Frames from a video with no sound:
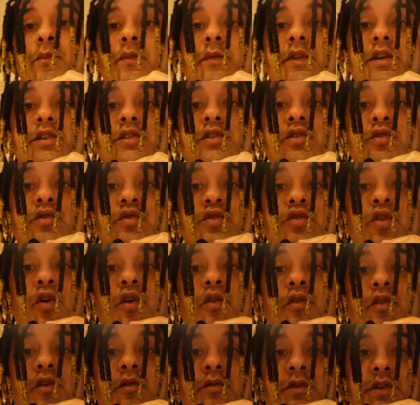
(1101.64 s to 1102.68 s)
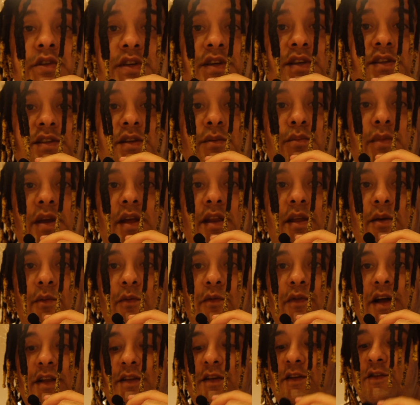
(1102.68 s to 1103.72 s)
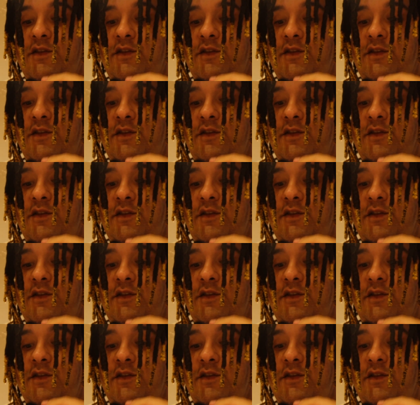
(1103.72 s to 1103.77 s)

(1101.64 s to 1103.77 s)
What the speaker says: the chutoro, which is the medium fatty